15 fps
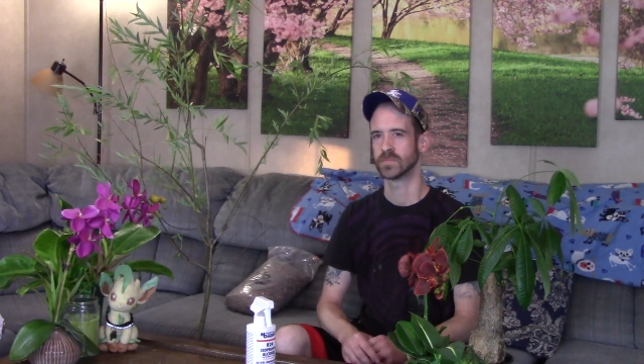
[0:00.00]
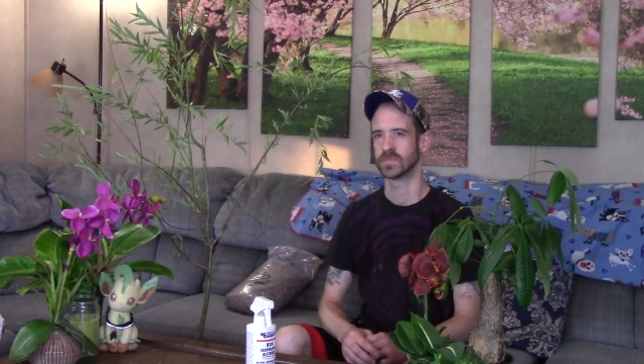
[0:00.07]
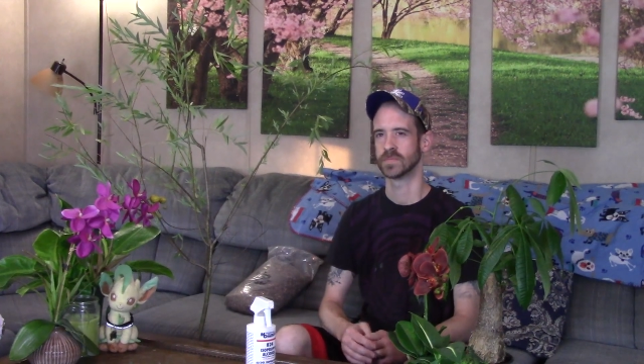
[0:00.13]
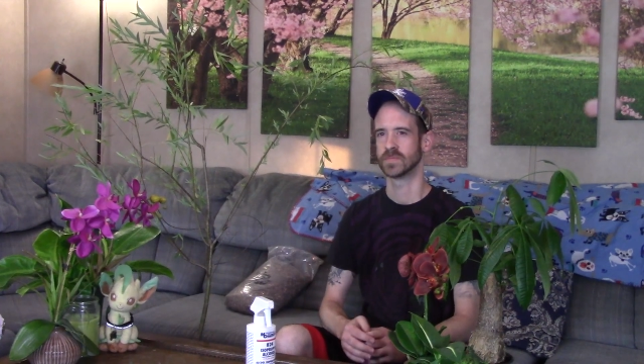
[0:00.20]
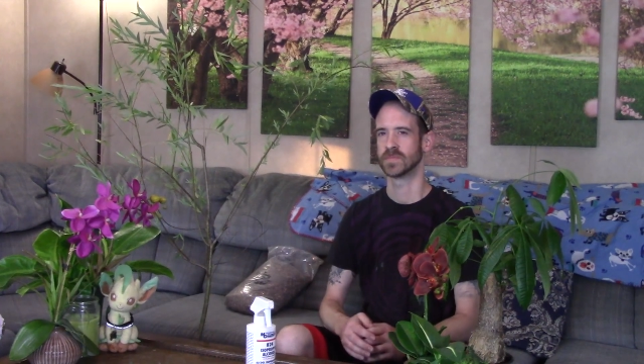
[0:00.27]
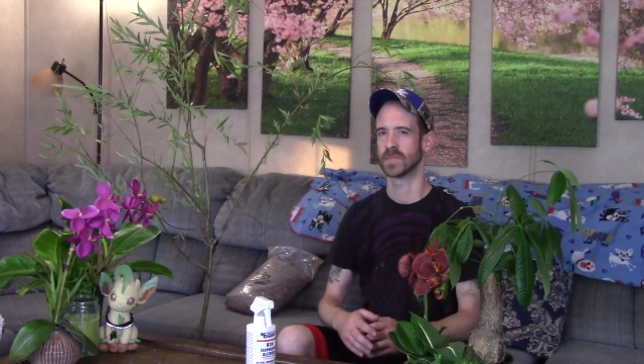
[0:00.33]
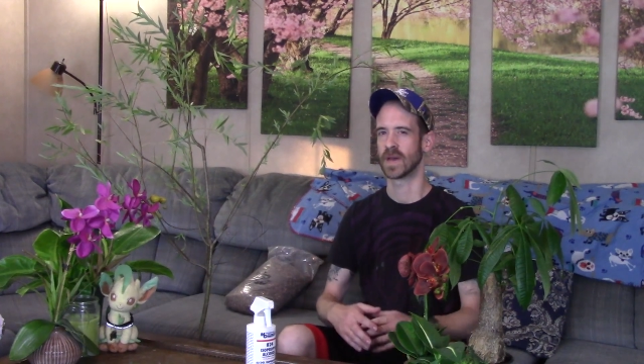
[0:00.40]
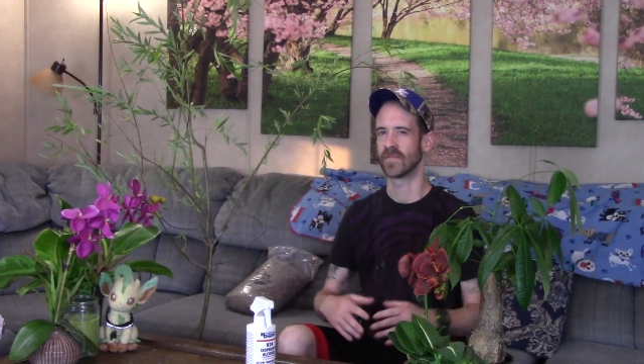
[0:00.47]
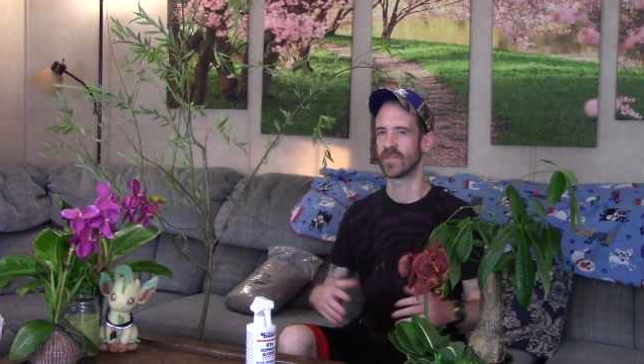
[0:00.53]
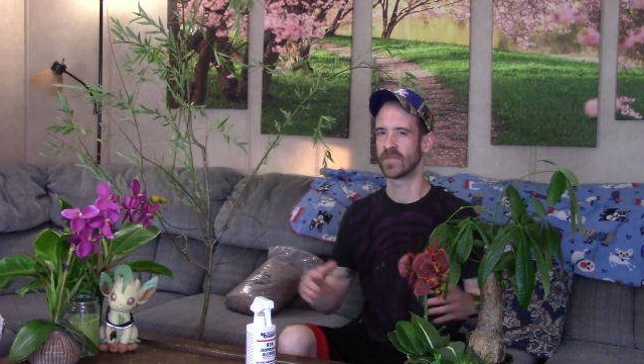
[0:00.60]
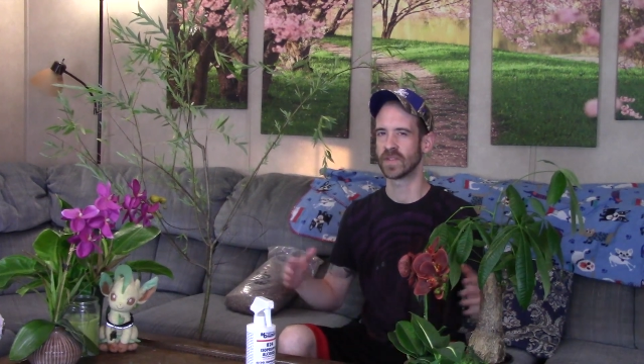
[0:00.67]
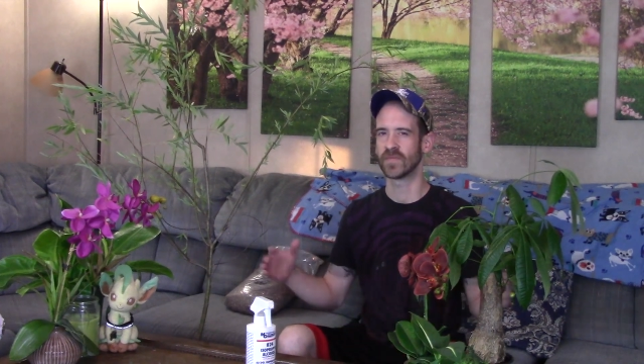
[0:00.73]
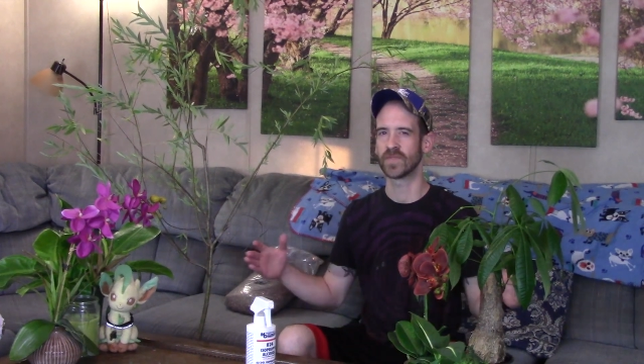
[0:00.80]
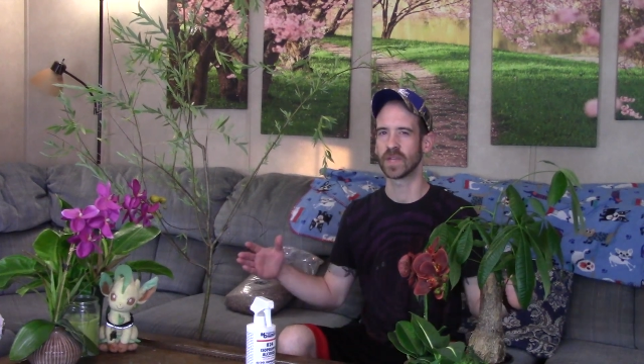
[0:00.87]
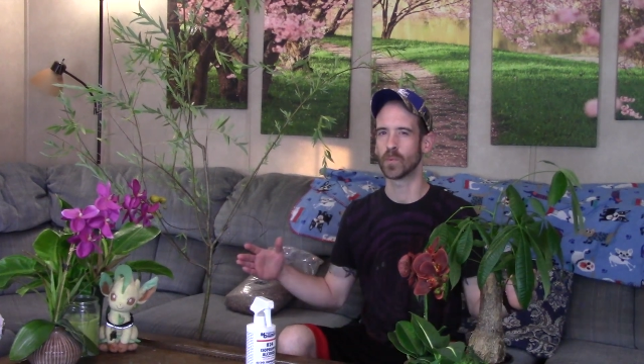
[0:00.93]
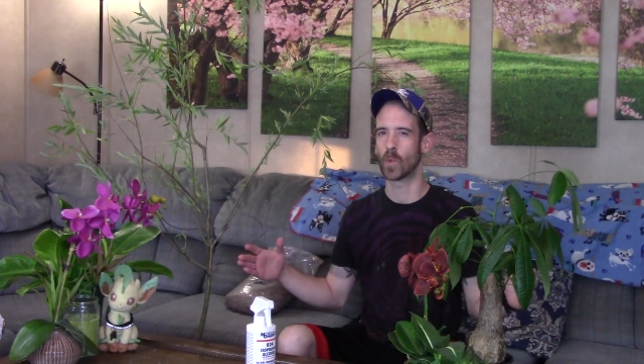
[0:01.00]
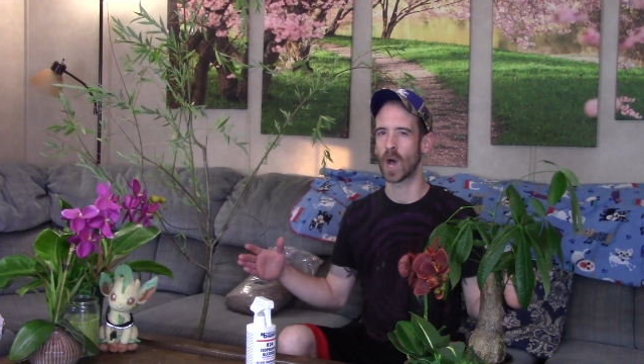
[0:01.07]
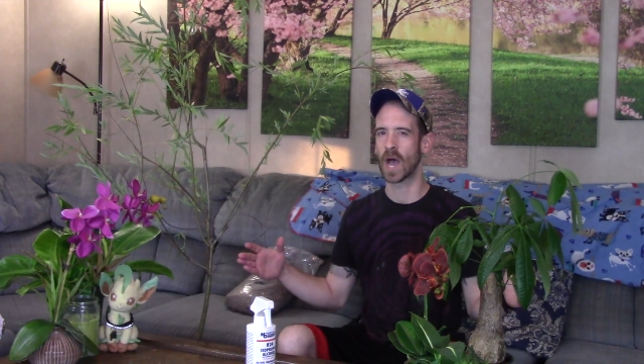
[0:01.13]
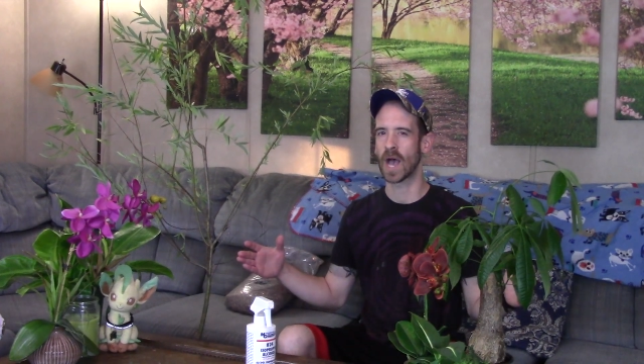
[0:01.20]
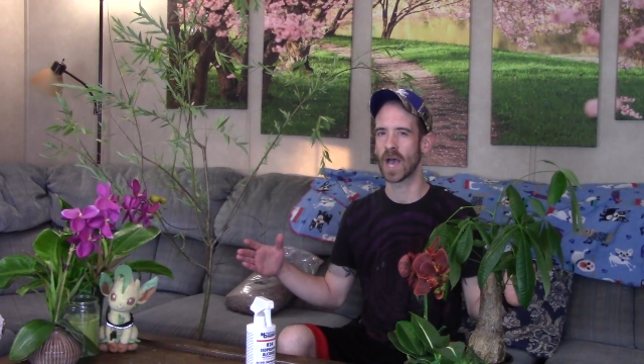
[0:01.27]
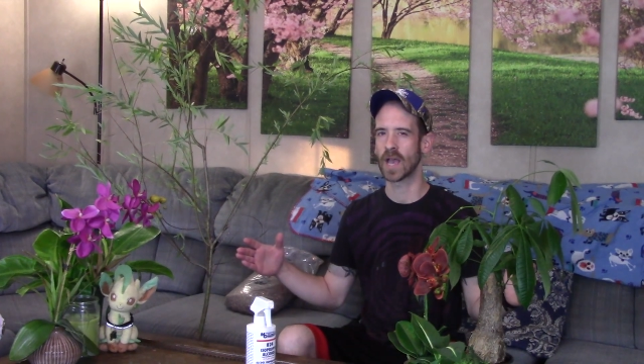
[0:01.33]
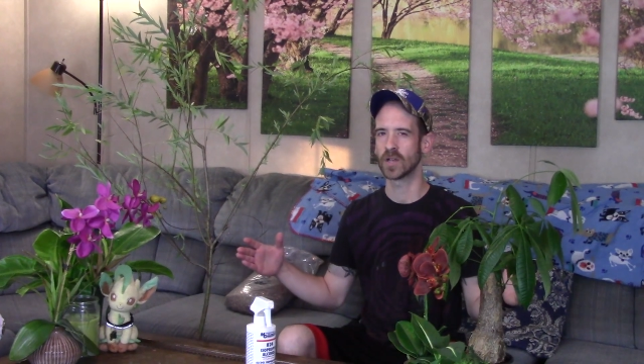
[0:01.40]
about 50 feet
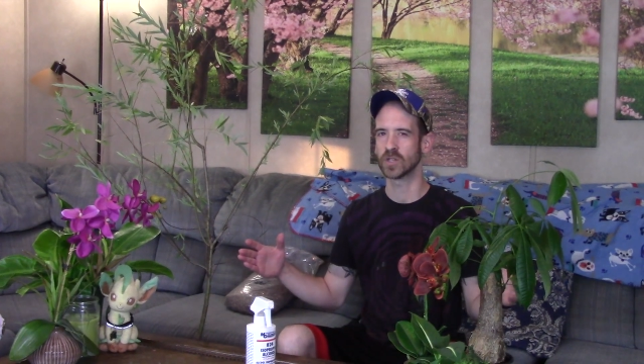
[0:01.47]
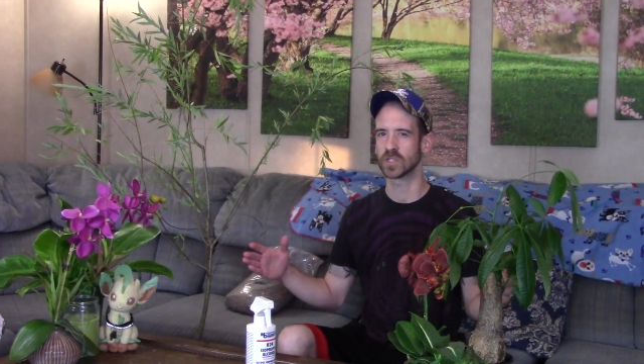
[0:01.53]
wide,